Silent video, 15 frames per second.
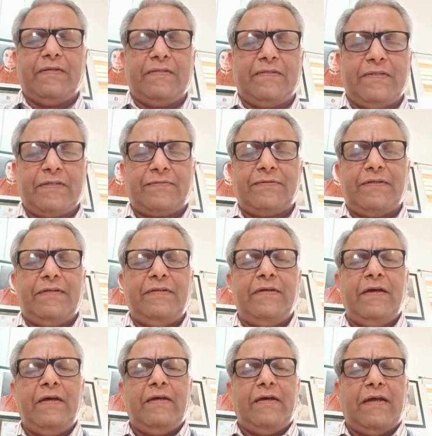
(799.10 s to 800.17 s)
this would
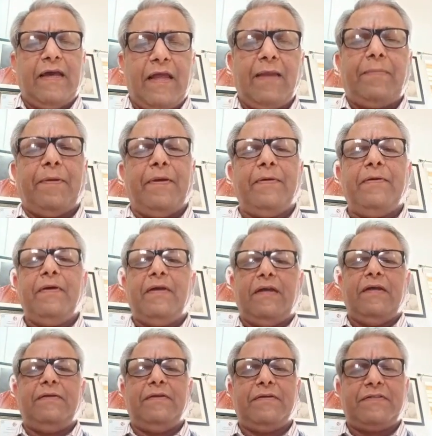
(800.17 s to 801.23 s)
help you
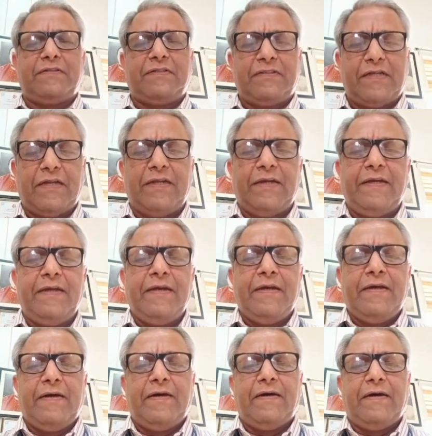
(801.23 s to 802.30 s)
in your study
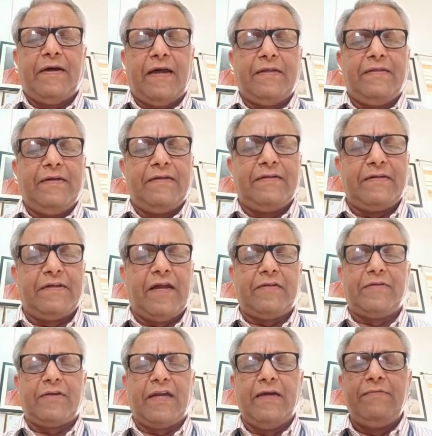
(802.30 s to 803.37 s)
at the
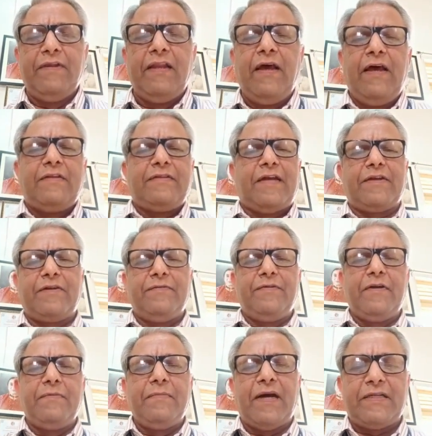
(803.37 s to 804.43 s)
undergraduate level. Thank you
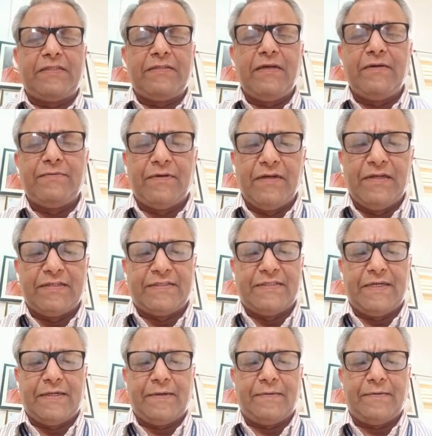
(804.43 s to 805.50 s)
very much for listening.